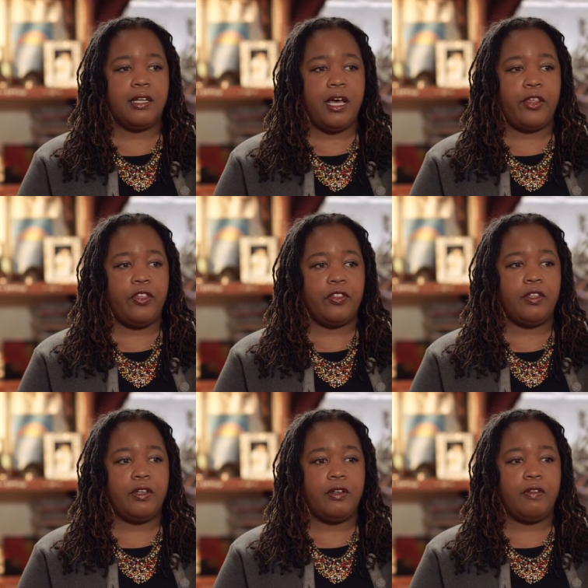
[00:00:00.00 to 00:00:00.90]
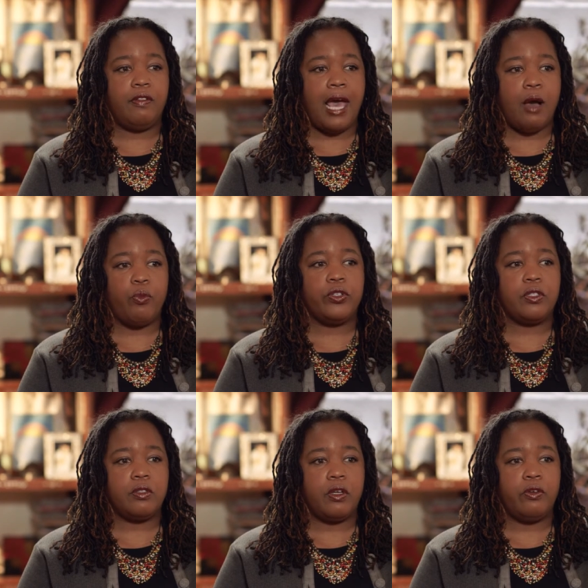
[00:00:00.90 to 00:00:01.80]
I think that that
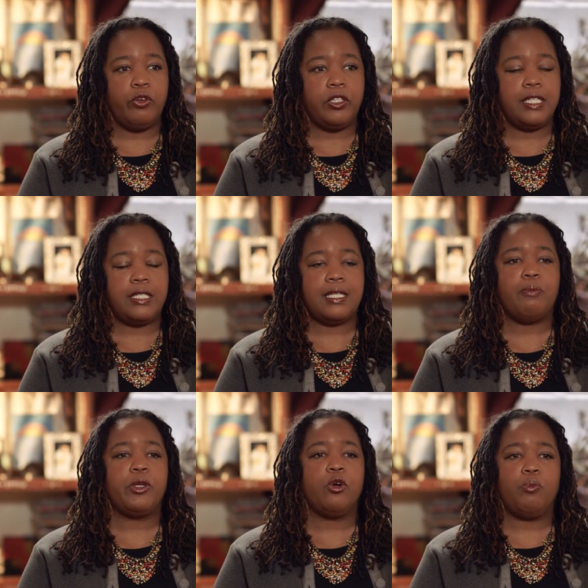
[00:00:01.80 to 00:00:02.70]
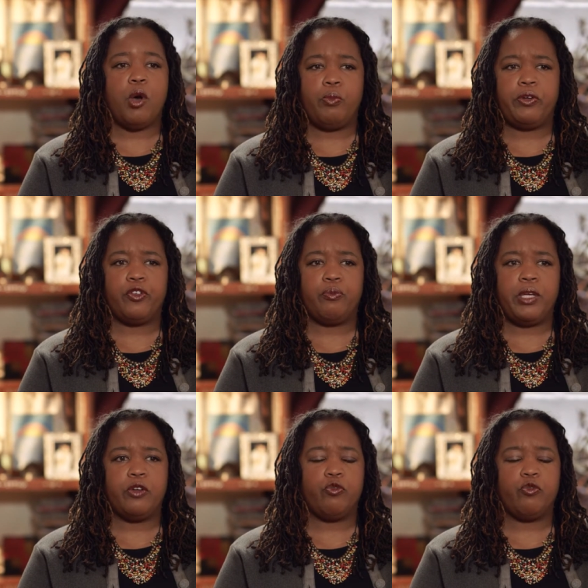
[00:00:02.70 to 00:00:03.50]
was a really seminal moment for me in